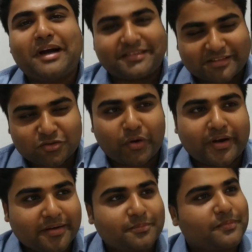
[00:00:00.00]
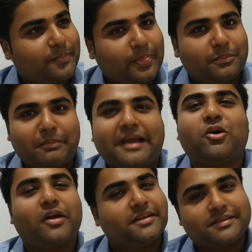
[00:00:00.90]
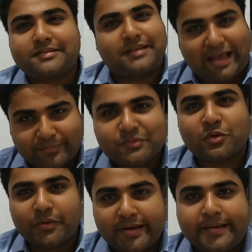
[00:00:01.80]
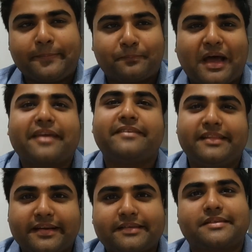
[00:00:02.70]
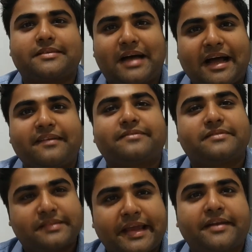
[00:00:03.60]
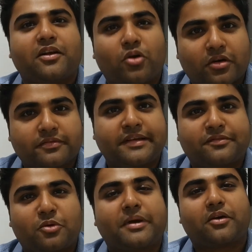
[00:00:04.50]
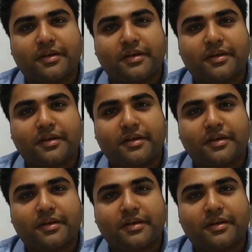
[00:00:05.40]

Symbiosis Noida, my college is absolutely, I feel that I have gained a lot of things from my